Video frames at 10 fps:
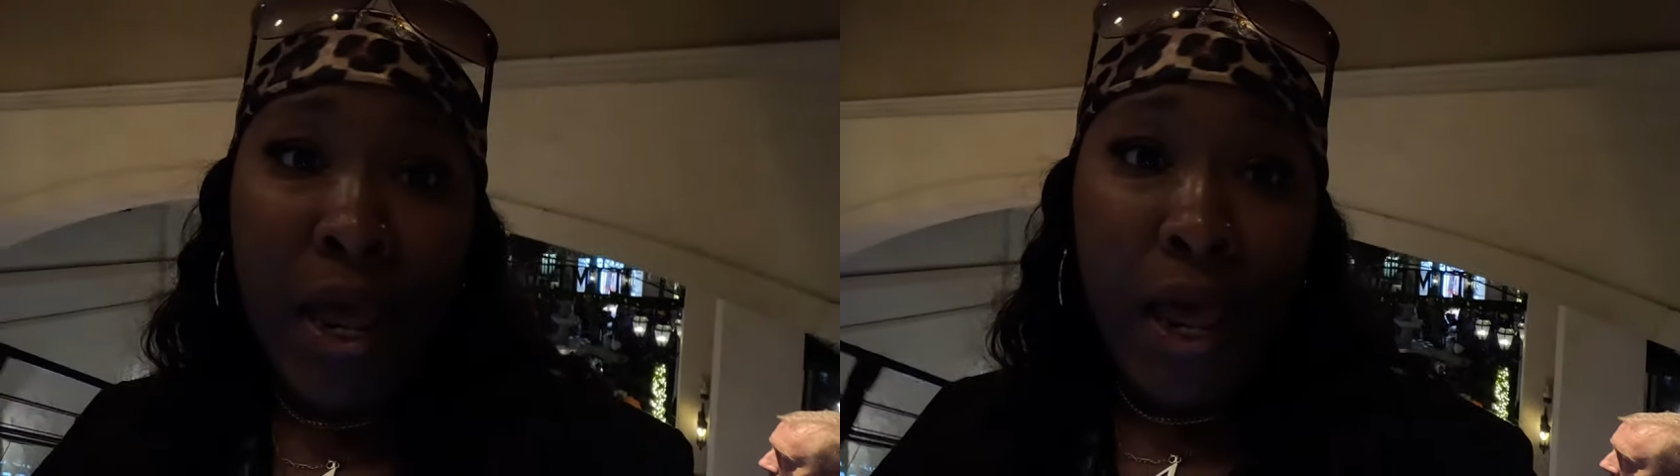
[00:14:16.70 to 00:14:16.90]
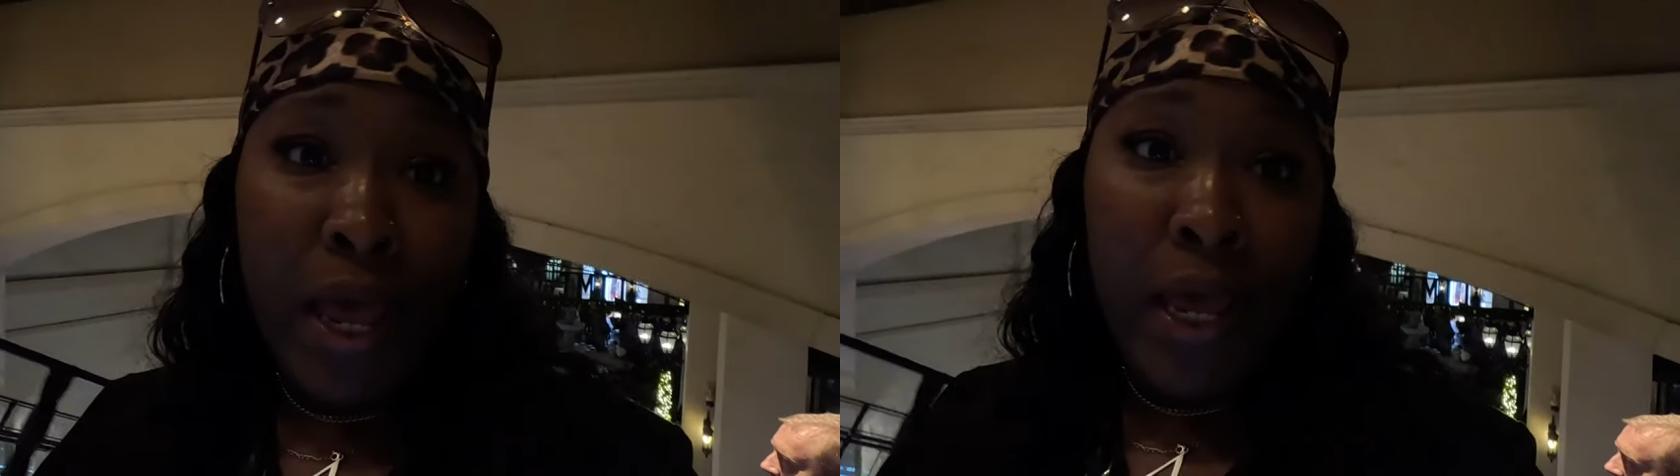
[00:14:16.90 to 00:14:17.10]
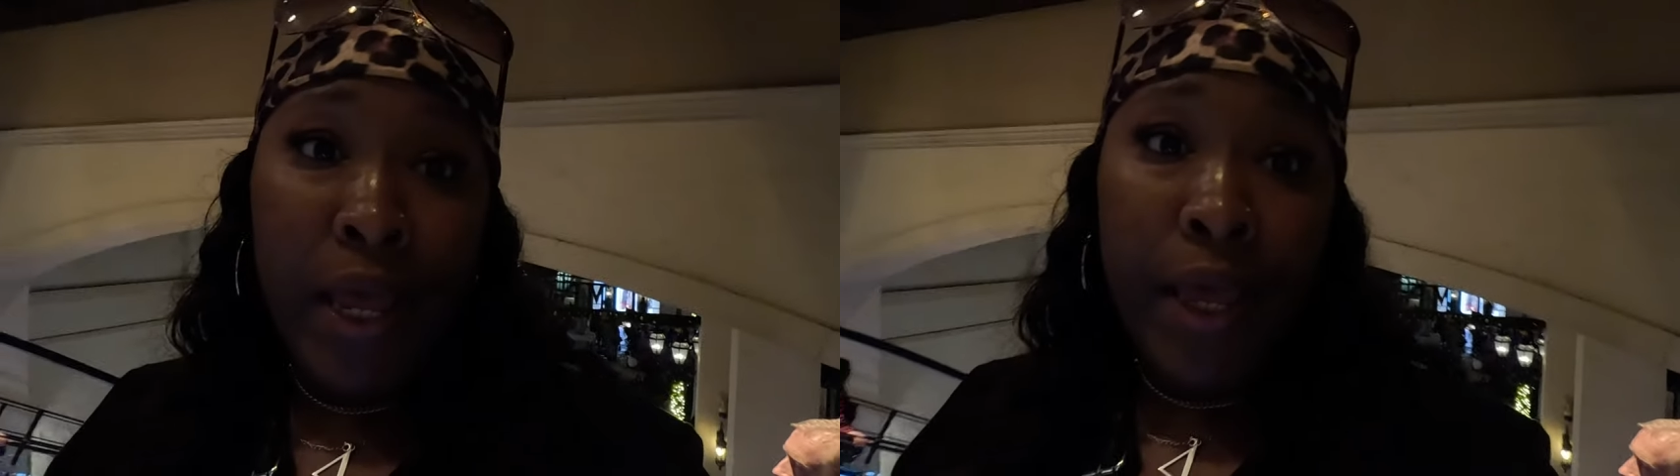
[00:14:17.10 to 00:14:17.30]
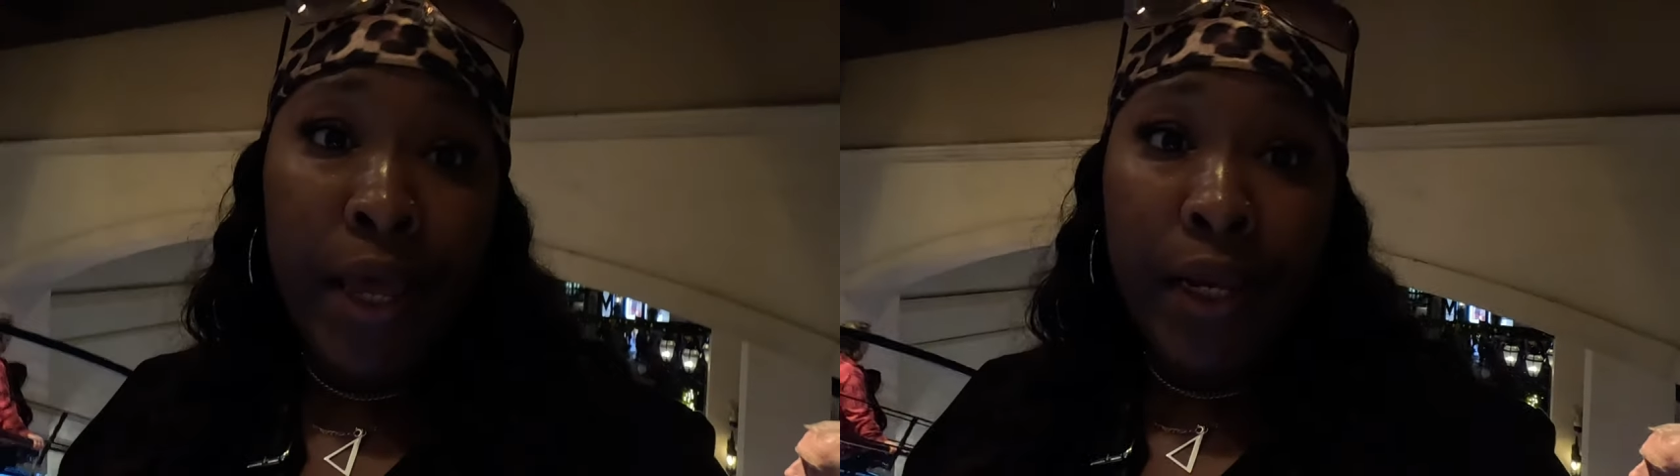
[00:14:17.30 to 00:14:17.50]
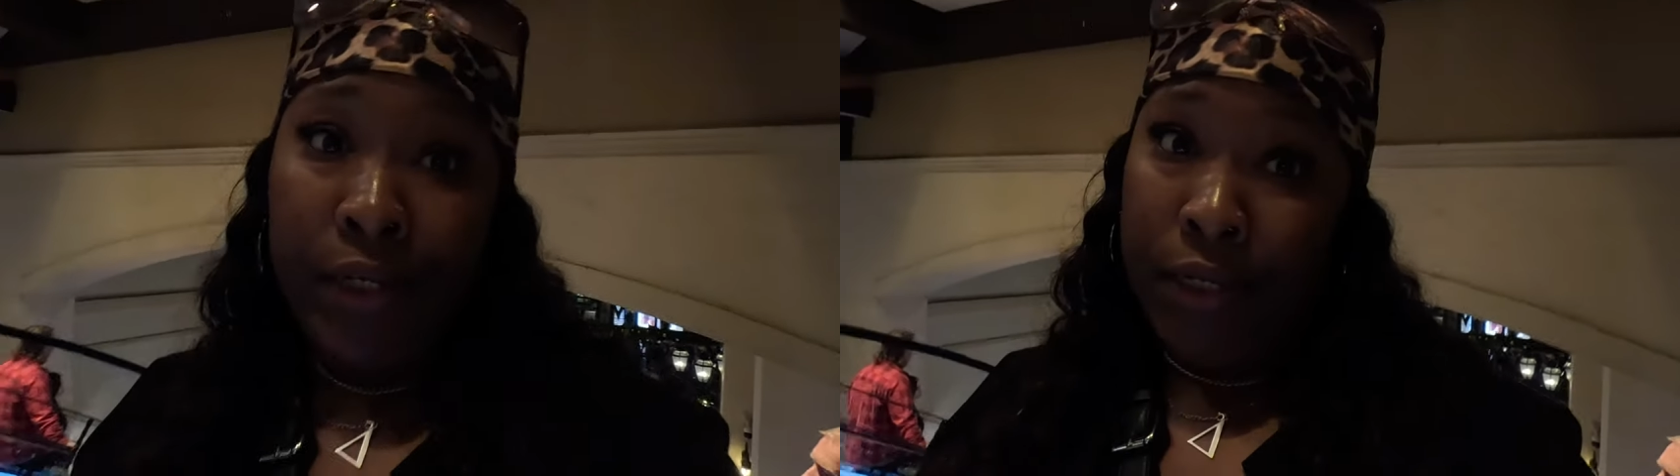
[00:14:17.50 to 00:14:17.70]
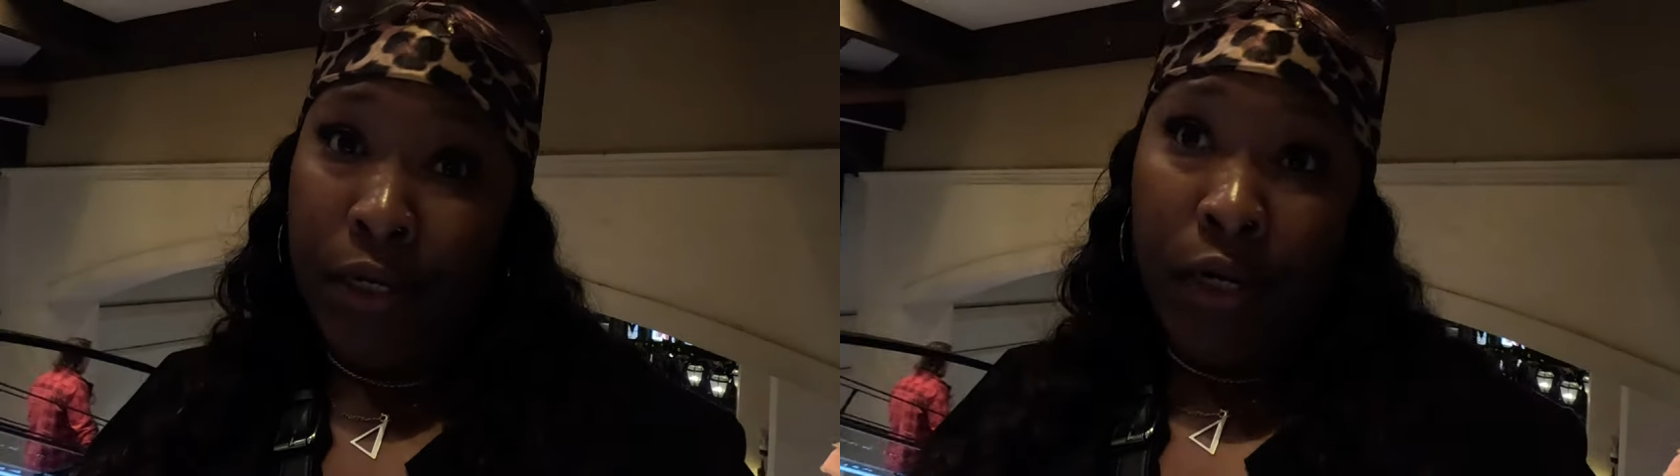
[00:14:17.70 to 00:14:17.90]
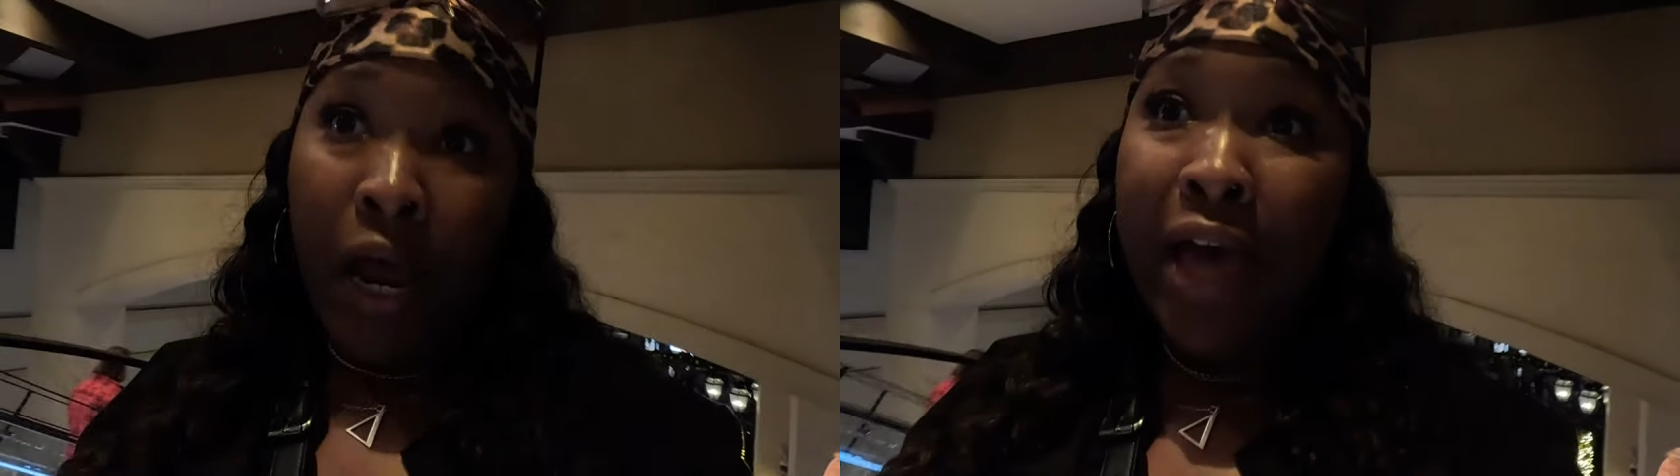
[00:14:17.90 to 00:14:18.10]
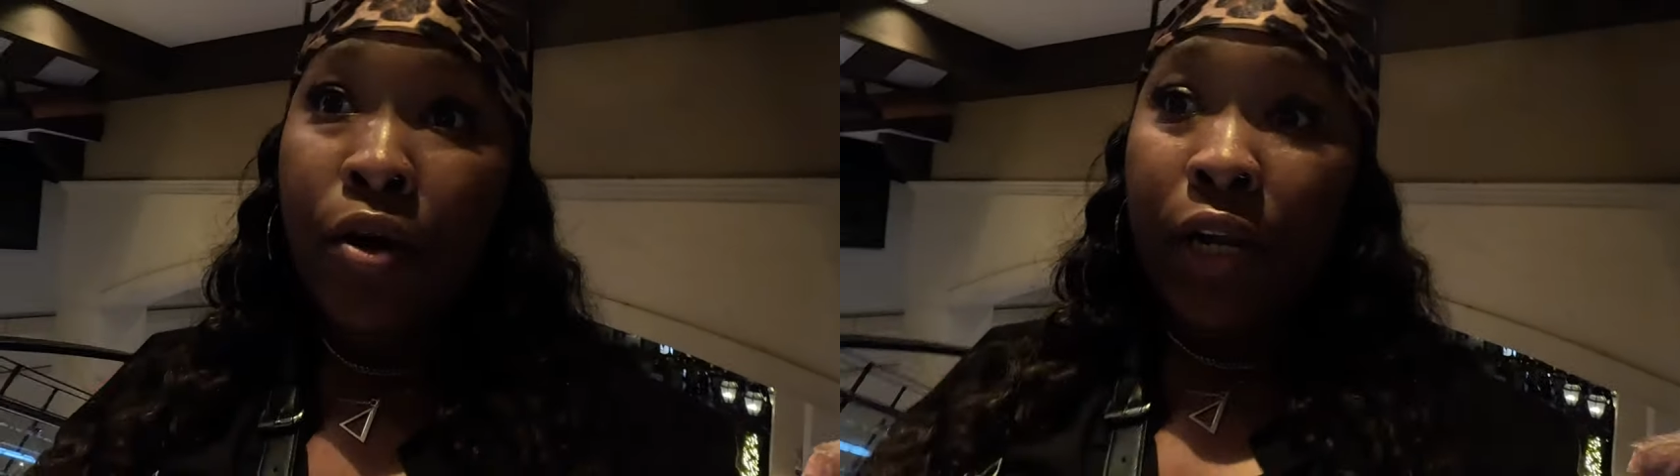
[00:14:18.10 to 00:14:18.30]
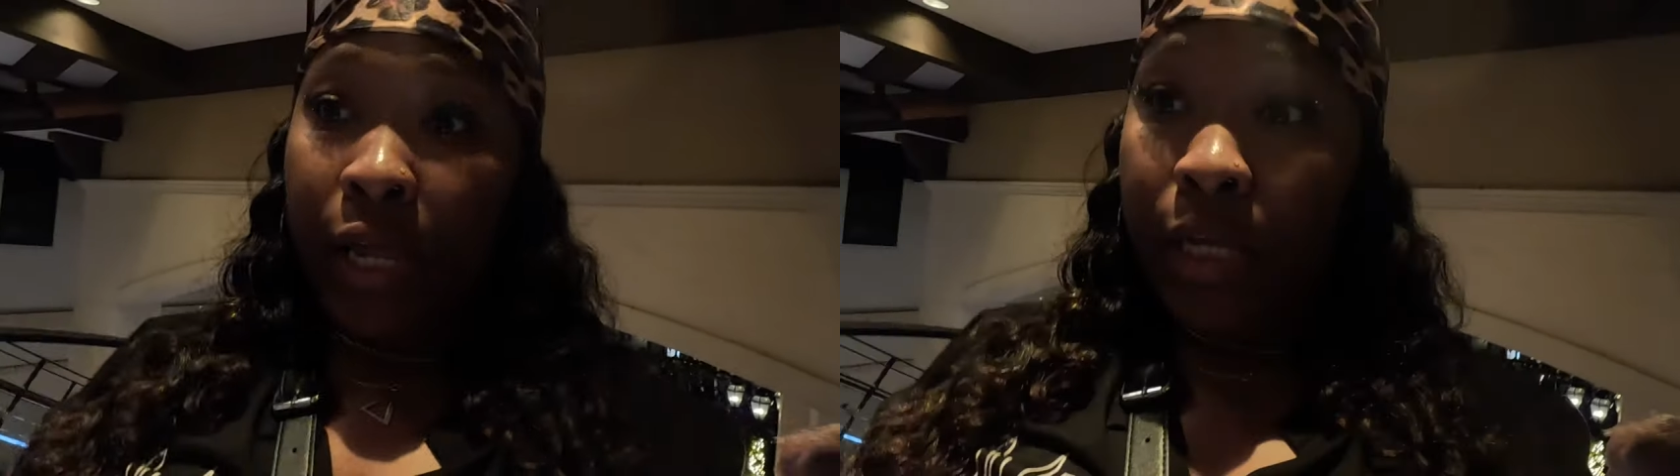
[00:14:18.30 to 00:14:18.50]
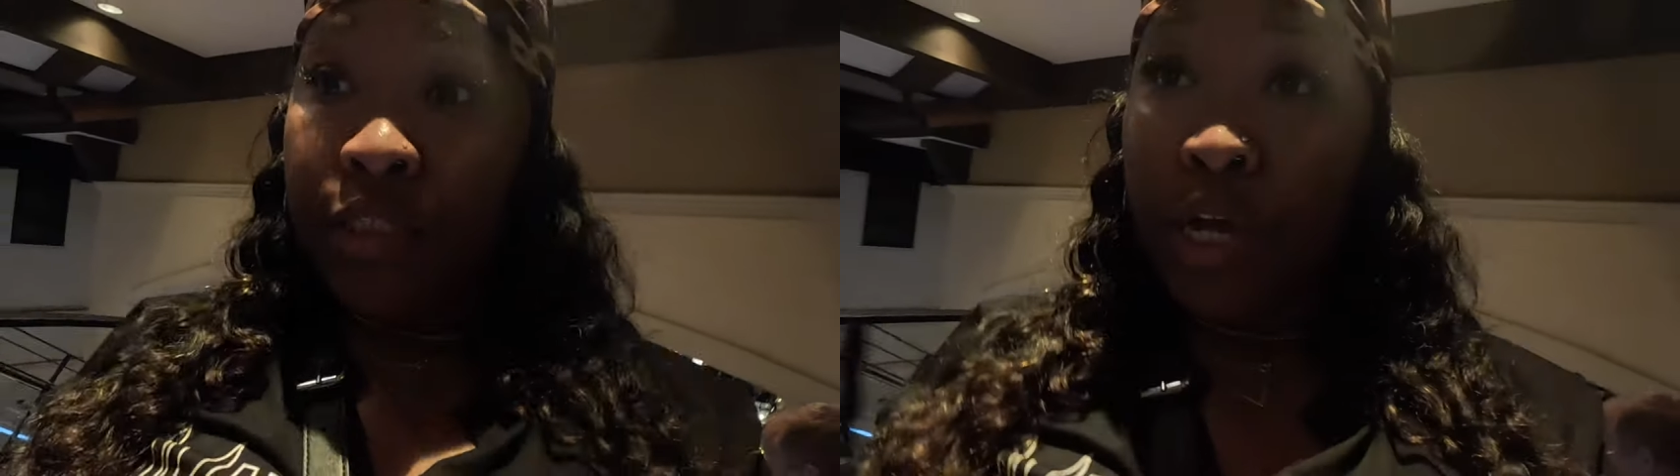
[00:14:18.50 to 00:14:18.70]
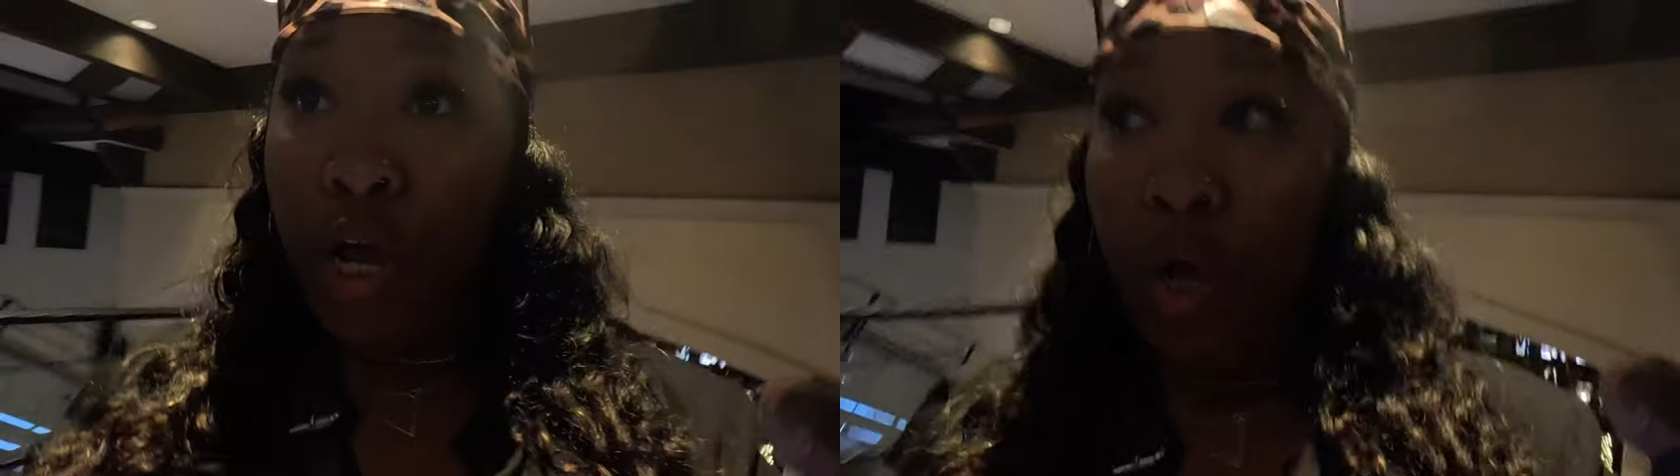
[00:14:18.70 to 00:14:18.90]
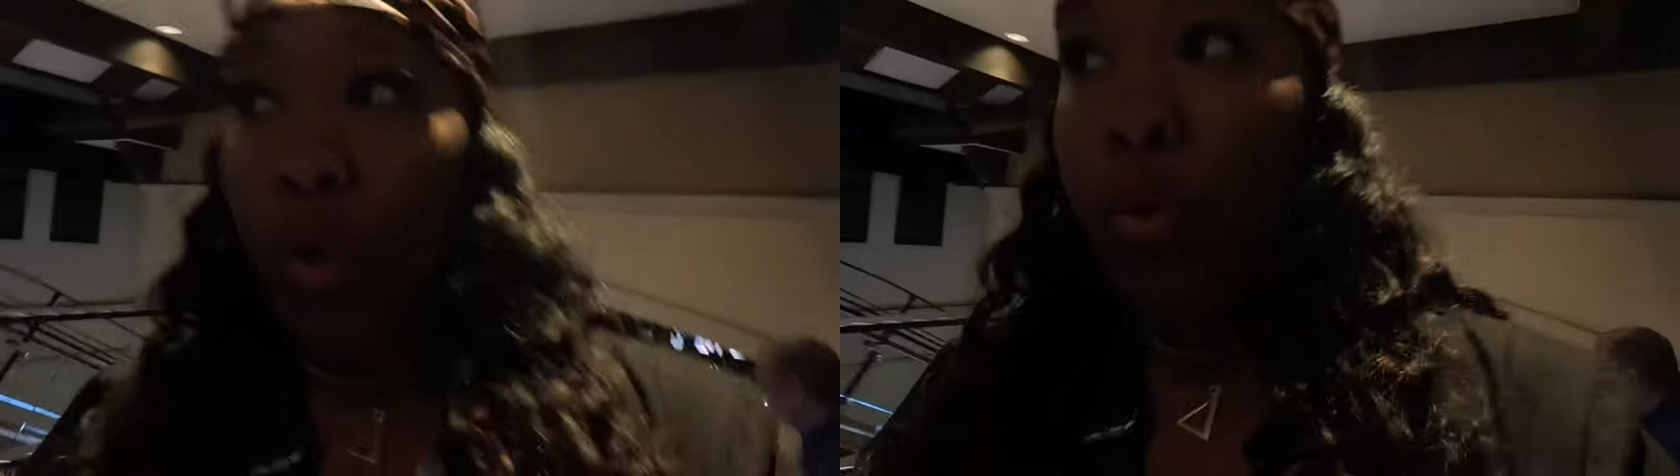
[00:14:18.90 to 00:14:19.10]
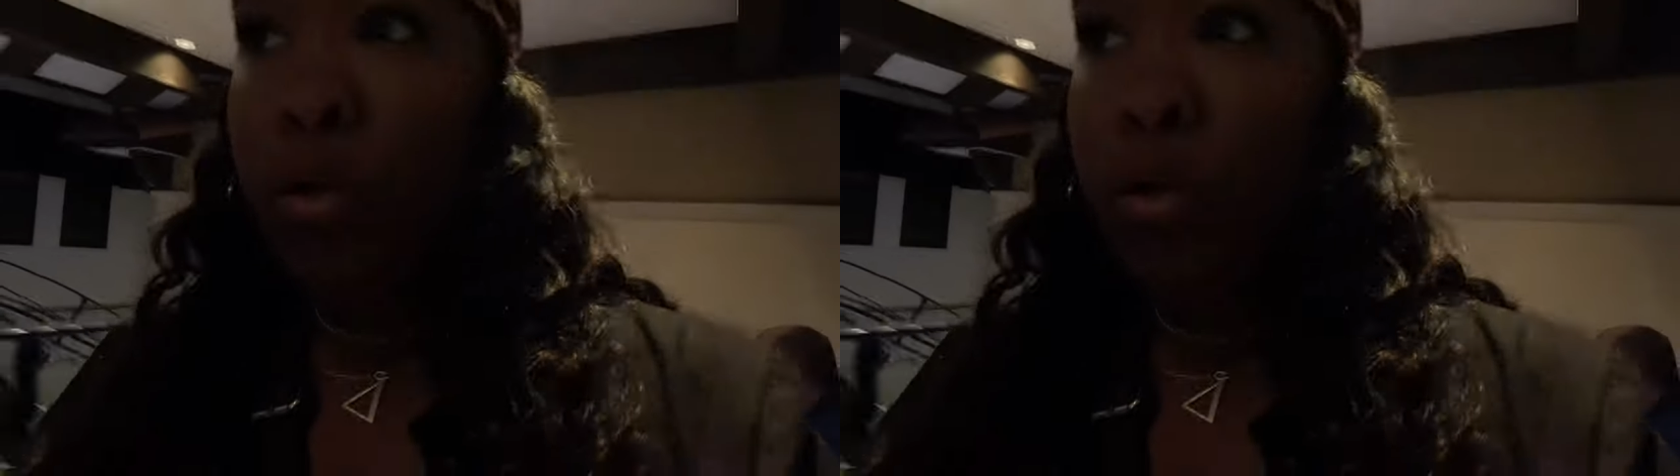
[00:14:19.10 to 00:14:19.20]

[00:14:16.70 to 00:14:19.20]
And good night, Orlando.